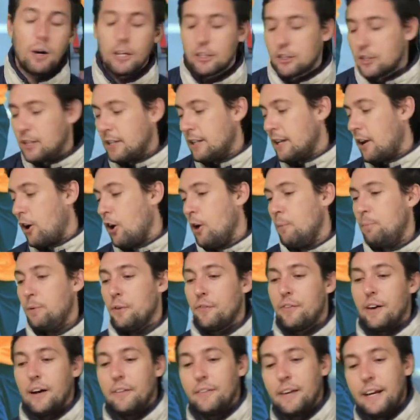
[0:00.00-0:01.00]
watching. I hope you
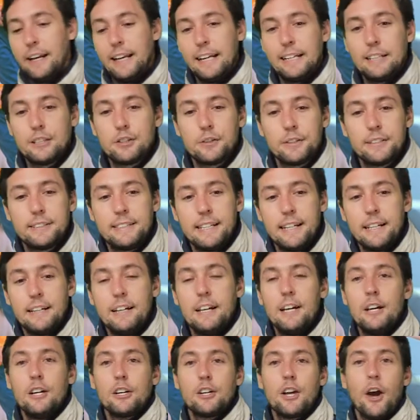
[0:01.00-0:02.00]
found that
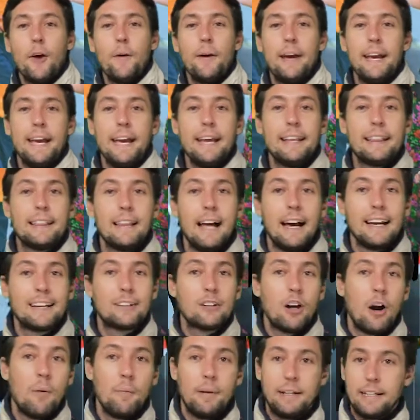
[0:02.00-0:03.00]
interesting. Go ahead, like,
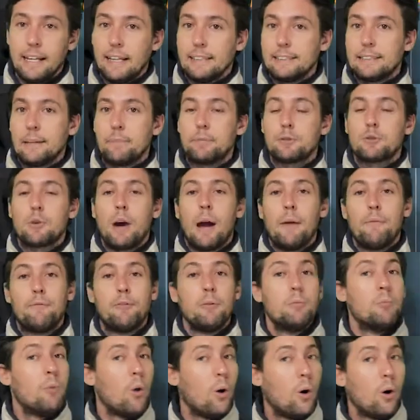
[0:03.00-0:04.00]
comment, and subscribe
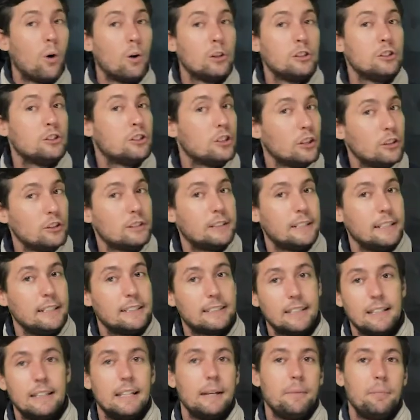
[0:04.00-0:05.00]
for more juicy
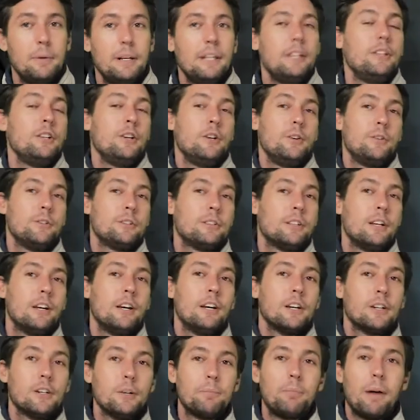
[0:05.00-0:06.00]
celebrity news.
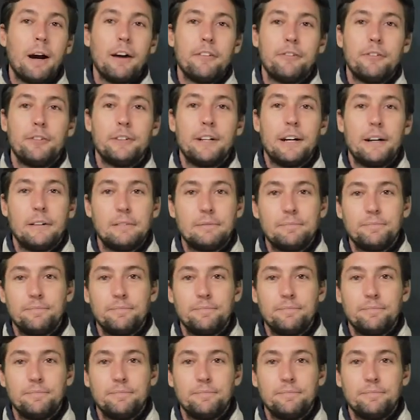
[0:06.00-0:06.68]
Goodbye for now.